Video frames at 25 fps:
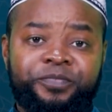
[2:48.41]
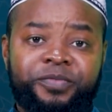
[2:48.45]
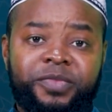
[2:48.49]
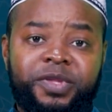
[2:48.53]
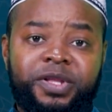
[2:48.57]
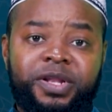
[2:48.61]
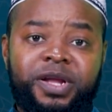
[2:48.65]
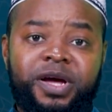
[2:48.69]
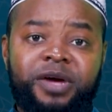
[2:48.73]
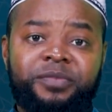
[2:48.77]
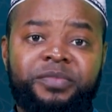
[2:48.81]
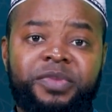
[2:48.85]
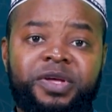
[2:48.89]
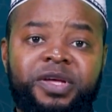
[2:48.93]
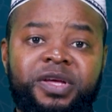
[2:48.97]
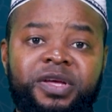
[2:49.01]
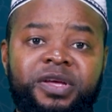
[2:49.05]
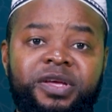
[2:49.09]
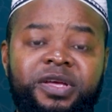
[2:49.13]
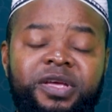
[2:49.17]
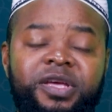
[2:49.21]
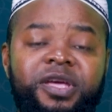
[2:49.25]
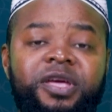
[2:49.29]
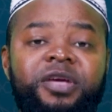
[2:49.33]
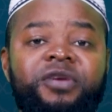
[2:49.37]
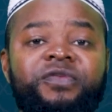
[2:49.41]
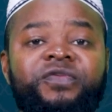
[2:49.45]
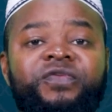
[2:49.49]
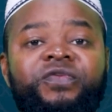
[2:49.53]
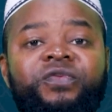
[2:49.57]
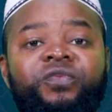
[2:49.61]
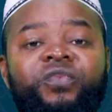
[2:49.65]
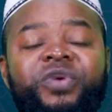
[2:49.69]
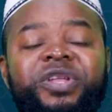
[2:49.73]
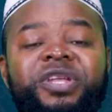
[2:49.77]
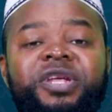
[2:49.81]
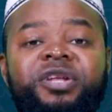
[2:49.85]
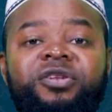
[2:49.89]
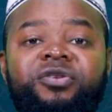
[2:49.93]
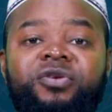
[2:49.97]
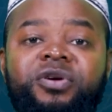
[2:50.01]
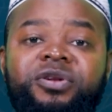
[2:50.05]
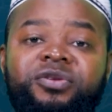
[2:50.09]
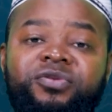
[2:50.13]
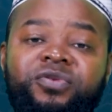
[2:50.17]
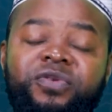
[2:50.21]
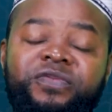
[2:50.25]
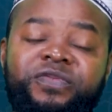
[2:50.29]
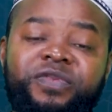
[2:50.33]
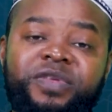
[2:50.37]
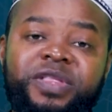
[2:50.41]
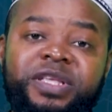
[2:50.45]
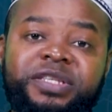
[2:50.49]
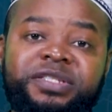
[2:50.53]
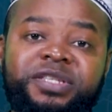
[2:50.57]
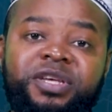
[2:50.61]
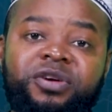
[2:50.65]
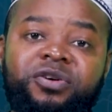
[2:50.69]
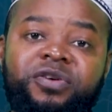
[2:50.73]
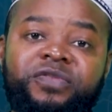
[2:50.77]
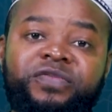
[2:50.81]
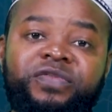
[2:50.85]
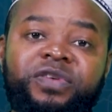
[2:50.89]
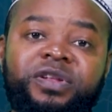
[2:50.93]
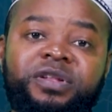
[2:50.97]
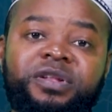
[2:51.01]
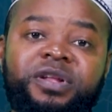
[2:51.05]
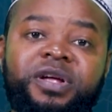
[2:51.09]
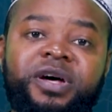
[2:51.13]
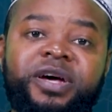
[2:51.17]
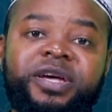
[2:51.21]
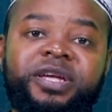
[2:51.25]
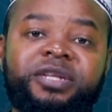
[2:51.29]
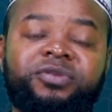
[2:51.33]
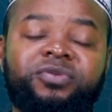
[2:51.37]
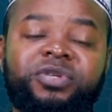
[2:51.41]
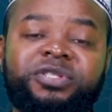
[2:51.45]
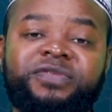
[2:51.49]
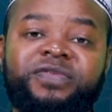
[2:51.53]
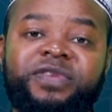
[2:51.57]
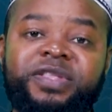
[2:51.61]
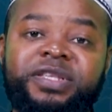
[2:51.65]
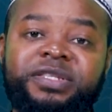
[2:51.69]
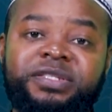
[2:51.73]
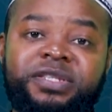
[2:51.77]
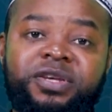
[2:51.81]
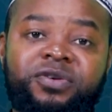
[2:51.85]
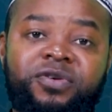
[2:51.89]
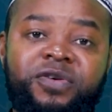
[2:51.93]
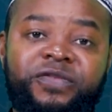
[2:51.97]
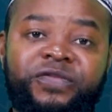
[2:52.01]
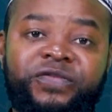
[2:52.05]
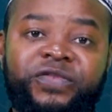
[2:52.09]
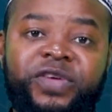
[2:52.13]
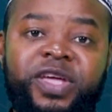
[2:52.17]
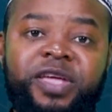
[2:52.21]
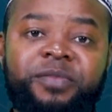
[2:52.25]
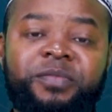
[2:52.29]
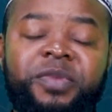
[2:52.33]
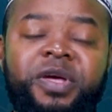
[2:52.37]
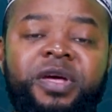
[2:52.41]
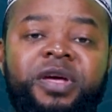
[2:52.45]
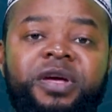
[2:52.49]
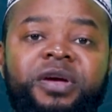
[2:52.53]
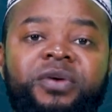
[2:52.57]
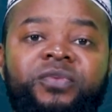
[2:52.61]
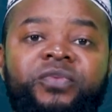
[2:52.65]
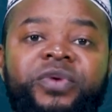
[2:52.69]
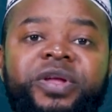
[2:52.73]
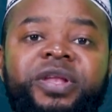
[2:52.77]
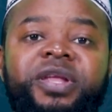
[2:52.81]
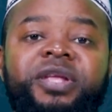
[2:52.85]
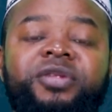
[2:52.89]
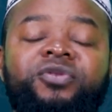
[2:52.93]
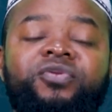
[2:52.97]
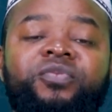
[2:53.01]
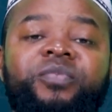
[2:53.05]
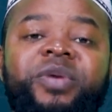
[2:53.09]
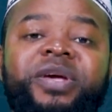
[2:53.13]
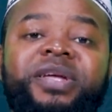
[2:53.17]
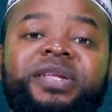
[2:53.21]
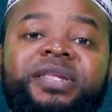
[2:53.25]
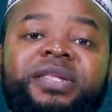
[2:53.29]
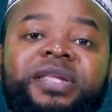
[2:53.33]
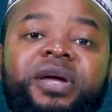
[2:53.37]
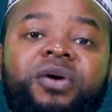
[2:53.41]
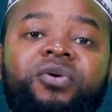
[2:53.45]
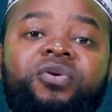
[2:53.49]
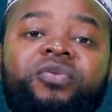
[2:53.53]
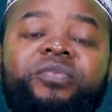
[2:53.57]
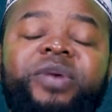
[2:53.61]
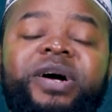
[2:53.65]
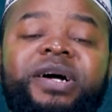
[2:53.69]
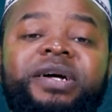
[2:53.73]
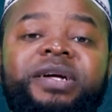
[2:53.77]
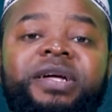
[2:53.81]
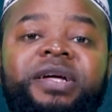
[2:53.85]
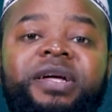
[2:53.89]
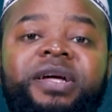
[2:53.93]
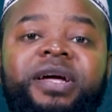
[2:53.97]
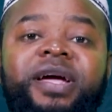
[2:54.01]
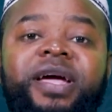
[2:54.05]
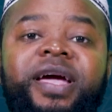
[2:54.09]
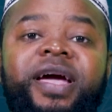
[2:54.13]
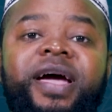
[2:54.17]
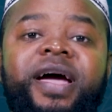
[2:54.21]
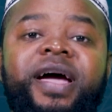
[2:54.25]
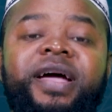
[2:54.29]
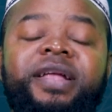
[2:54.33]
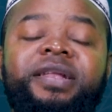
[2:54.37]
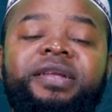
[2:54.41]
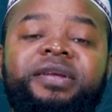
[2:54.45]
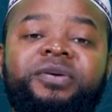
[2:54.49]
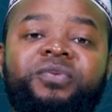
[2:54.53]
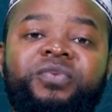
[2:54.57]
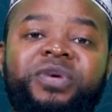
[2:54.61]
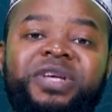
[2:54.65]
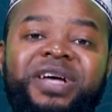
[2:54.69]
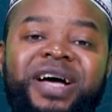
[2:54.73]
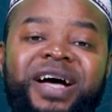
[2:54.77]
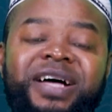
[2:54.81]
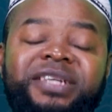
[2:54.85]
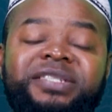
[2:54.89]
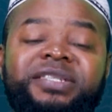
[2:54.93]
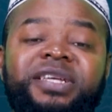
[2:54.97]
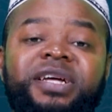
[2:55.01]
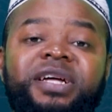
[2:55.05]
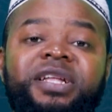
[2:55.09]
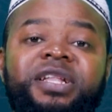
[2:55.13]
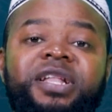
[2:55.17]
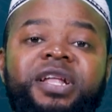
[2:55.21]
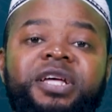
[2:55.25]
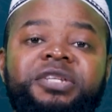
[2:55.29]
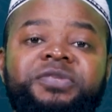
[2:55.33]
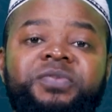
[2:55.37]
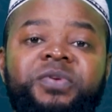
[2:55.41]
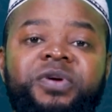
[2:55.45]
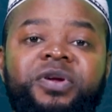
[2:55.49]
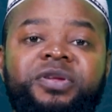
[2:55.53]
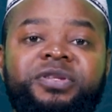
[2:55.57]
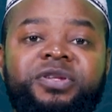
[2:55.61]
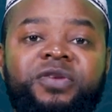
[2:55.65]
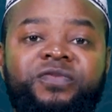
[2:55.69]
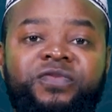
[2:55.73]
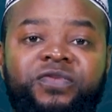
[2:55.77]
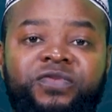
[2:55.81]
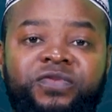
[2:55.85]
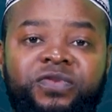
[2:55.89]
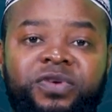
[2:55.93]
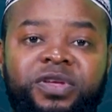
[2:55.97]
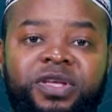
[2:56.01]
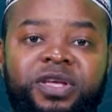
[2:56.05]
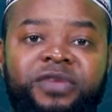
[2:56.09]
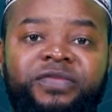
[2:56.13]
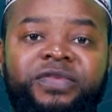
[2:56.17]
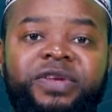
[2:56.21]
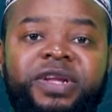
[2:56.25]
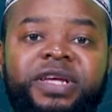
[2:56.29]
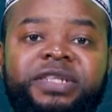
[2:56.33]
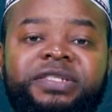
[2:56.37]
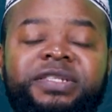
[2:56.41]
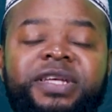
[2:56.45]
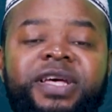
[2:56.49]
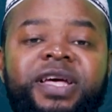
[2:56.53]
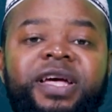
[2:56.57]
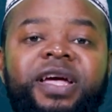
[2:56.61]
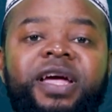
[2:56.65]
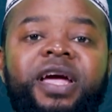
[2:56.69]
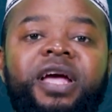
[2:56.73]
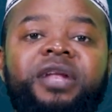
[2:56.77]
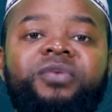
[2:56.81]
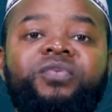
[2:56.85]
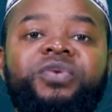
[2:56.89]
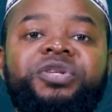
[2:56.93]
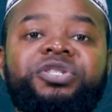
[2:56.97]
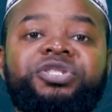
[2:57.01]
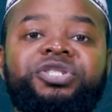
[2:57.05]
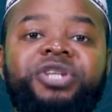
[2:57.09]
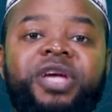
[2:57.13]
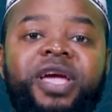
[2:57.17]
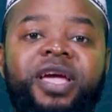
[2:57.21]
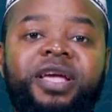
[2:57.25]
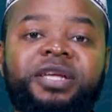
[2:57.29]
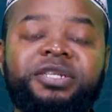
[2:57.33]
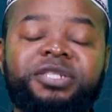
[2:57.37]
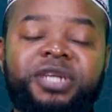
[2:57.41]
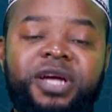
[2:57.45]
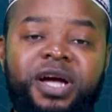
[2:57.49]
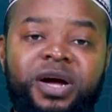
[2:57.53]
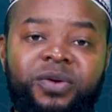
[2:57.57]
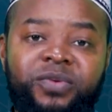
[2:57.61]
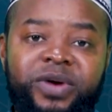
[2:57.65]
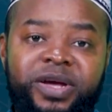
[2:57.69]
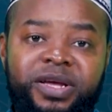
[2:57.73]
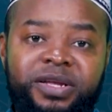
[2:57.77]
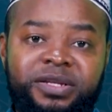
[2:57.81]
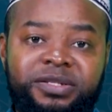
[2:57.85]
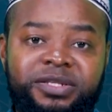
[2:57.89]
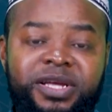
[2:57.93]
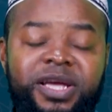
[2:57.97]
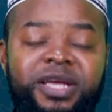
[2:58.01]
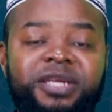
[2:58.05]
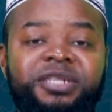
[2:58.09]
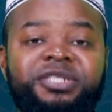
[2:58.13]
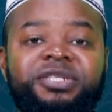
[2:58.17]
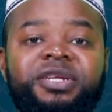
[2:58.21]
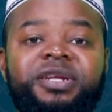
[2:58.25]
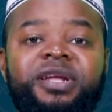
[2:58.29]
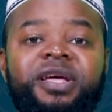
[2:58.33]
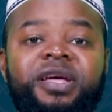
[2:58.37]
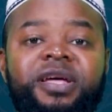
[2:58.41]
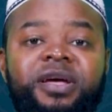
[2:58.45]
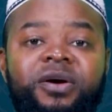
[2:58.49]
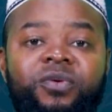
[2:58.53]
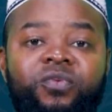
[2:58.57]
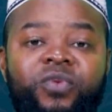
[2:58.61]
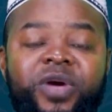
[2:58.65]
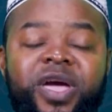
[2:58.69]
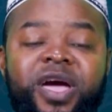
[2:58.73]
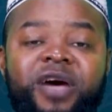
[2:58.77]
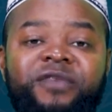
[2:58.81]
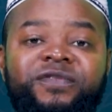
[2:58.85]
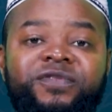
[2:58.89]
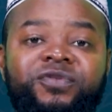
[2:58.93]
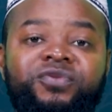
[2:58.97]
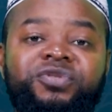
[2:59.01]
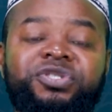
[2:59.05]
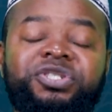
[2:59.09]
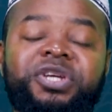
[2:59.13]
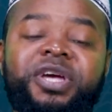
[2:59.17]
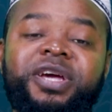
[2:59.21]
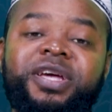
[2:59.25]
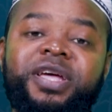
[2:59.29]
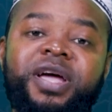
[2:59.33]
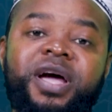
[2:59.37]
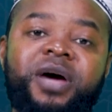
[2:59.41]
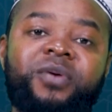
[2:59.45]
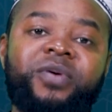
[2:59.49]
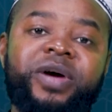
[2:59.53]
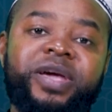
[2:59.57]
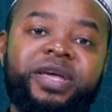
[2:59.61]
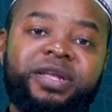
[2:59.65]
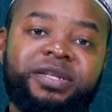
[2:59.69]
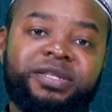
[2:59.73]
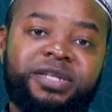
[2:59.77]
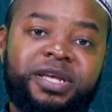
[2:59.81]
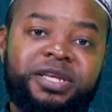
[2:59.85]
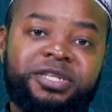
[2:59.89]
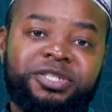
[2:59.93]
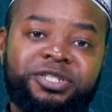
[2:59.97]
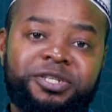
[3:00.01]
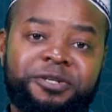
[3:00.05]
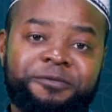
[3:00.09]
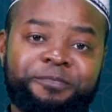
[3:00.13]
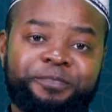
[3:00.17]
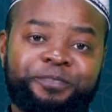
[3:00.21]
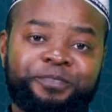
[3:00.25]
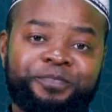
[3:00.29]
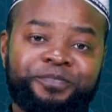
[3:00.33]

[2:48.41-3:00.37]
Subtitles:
Now, if we did not do for the sake of Allah, it was for the sake of fame, we need to make tawbah and we ask Allah subhanahu wa ta'ala for forgiveness and we change our intention. We have to check our intention.